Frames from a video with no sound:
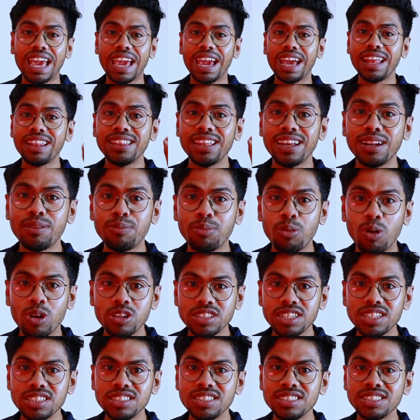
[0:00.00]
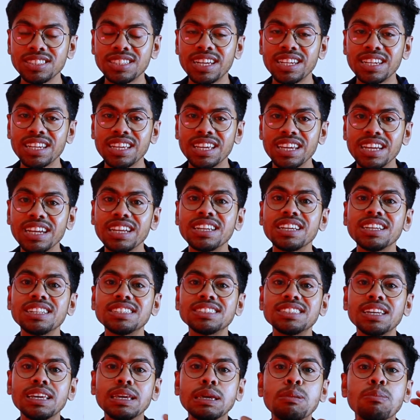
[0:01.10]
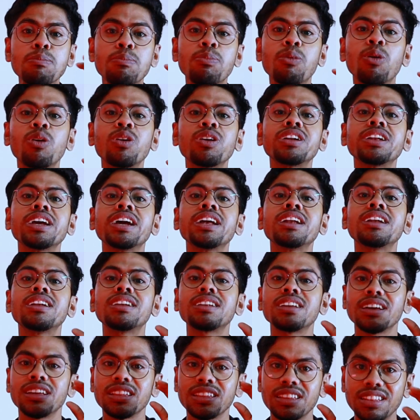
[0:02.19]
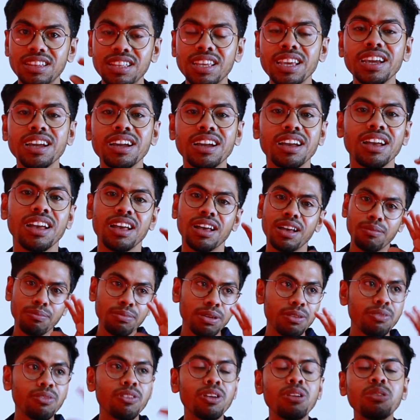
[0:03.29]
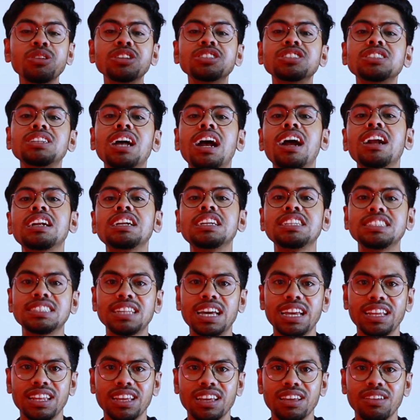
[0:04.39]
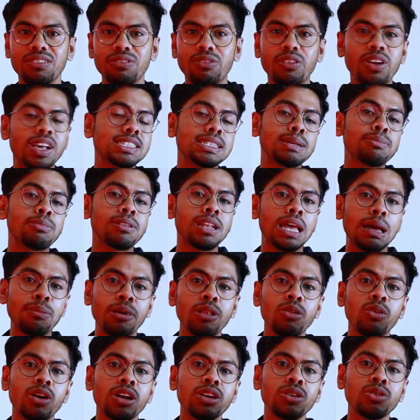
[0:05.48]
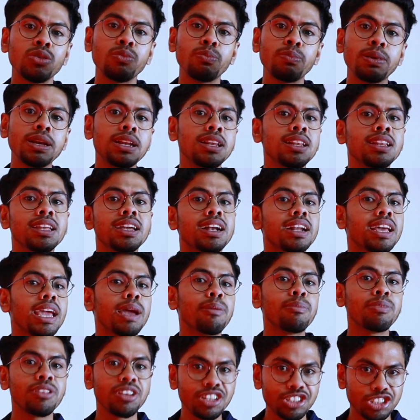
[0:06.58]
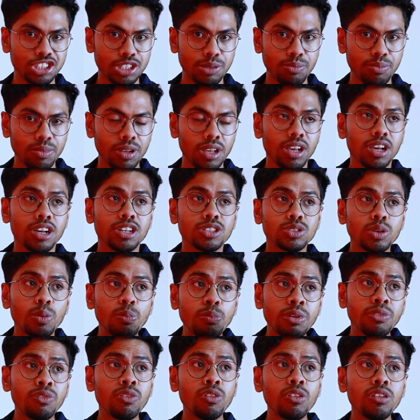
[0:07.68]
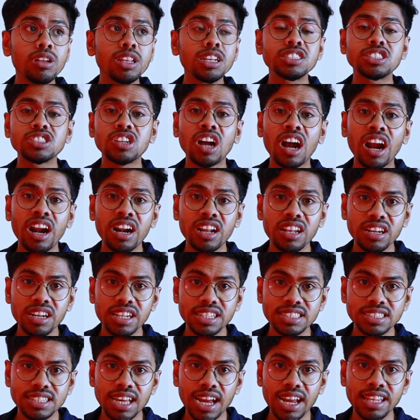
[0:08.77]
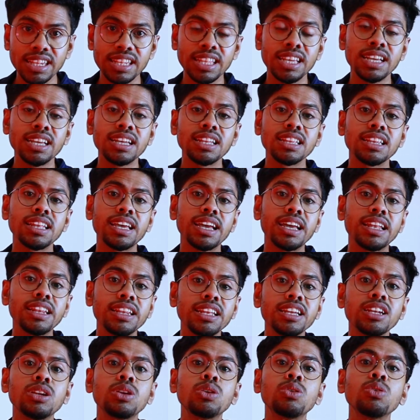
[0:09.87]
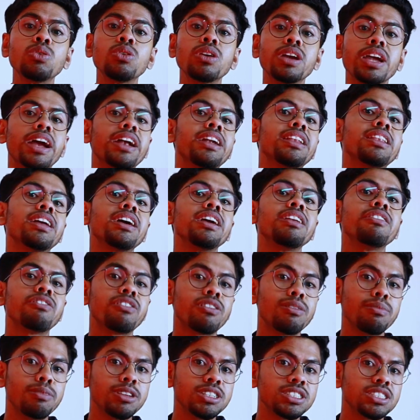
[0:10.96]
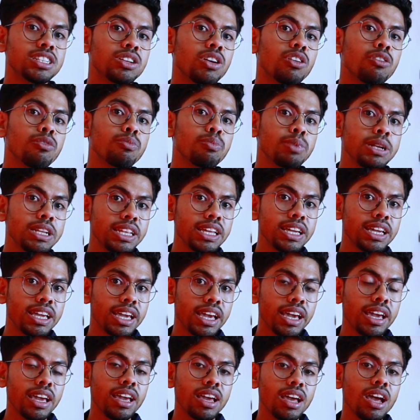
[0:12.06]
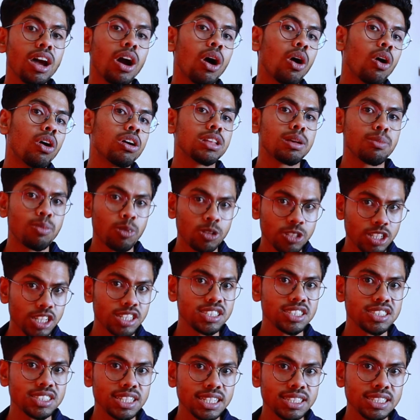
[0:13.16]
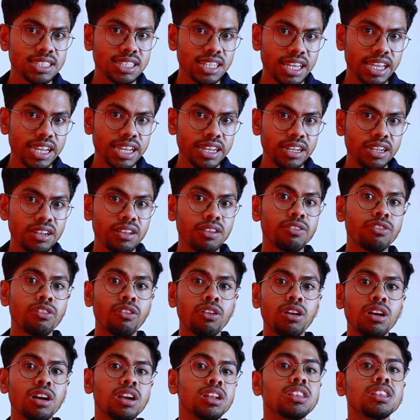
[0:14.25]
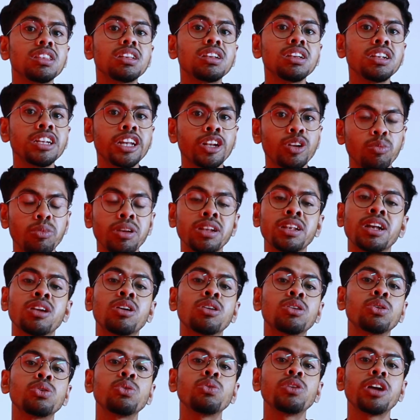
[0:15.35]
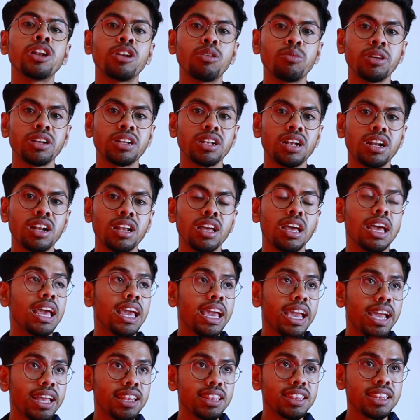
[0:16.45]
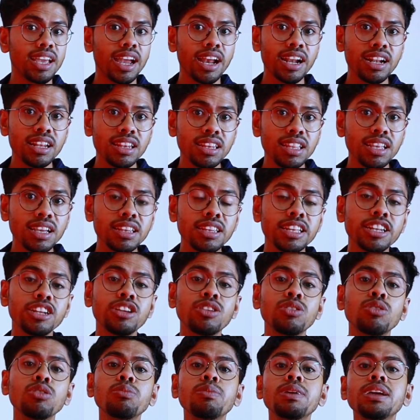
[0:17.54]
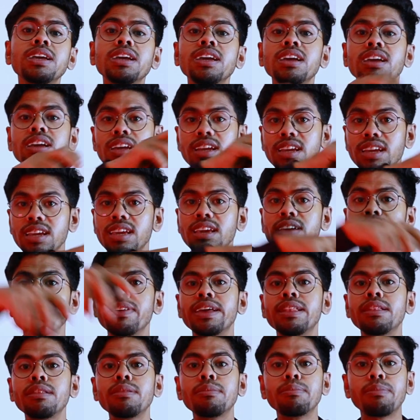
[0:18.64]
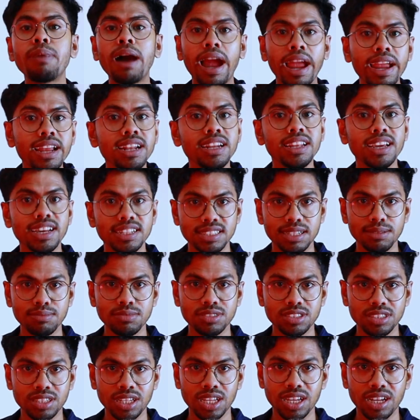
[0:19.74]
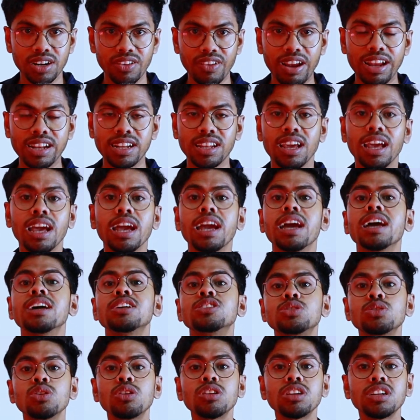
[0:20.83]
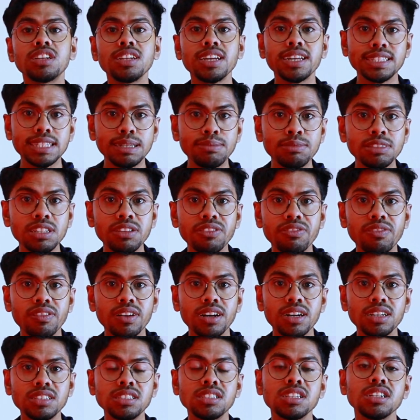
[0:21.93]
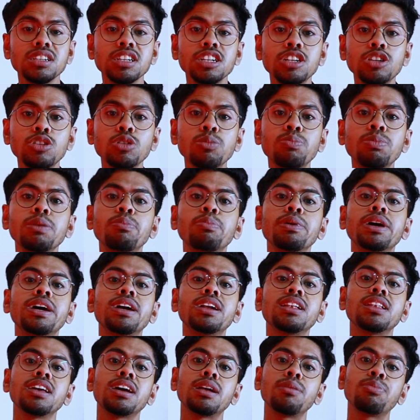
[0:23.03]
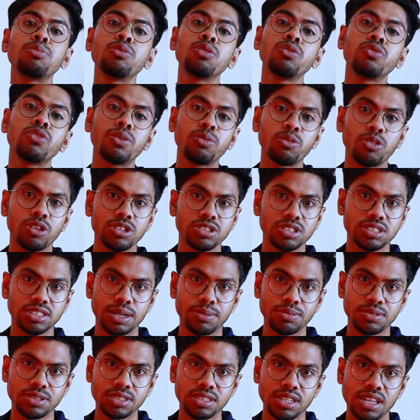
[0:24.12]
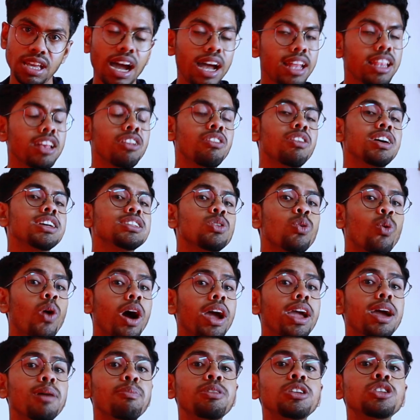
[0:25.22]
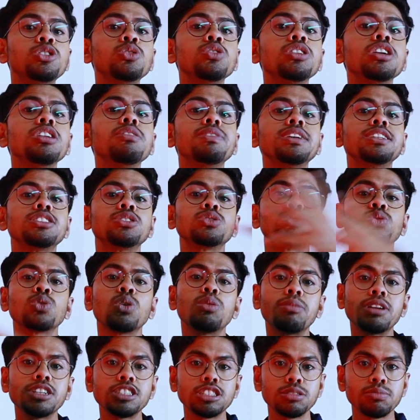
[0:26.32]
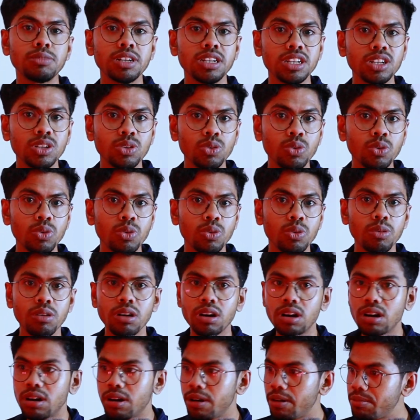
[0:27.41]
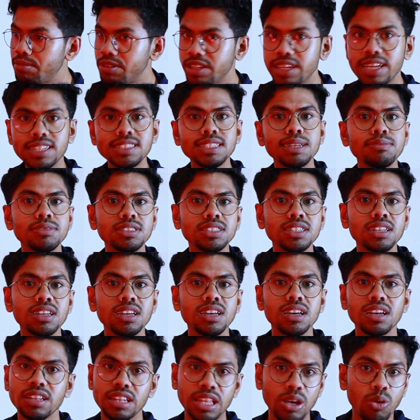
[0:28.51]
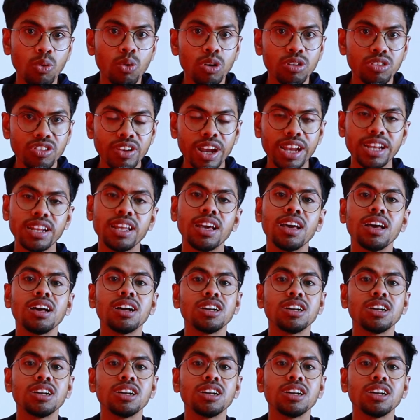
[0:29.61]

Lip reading: And that process design kit is an important thing before we start designing. For example, Apple want to build their M3 chip. So before they start designing, they need to get the information of PDK or the process design kit for 3 nanometer or 2 nanometer. And that thing need to be given by TSMC, right? So TSMC first need to prepare their proof of concepts. Otherwise, why Apple should invest so much money to TSMC? They won't, right?